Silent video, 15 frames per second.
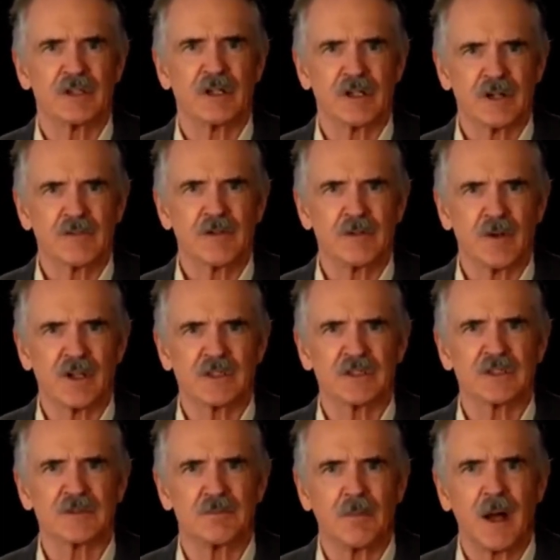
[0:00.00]
the different
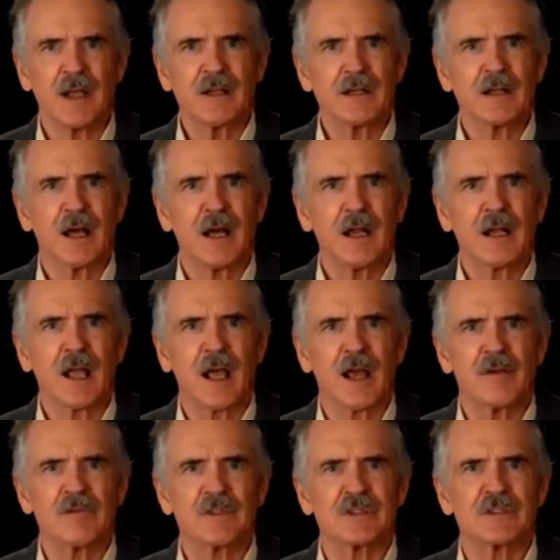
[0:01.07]
races might not
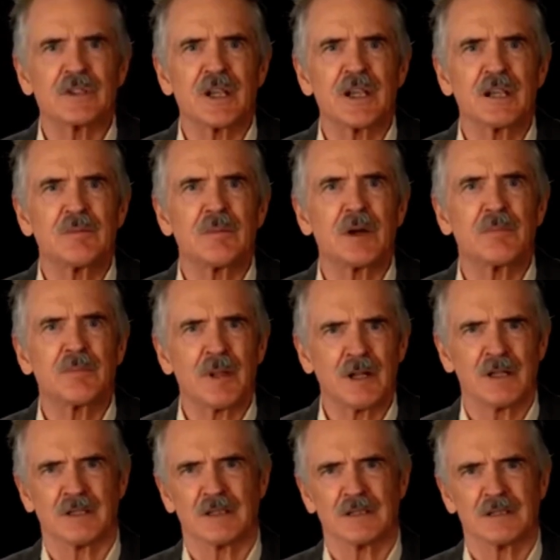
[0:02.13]
have the same
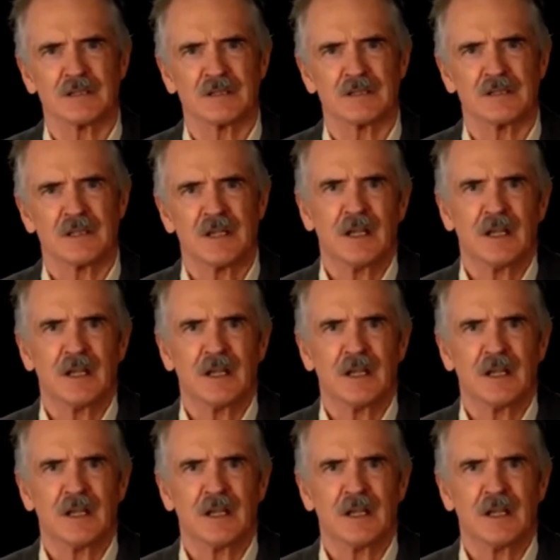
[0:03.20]
abilities?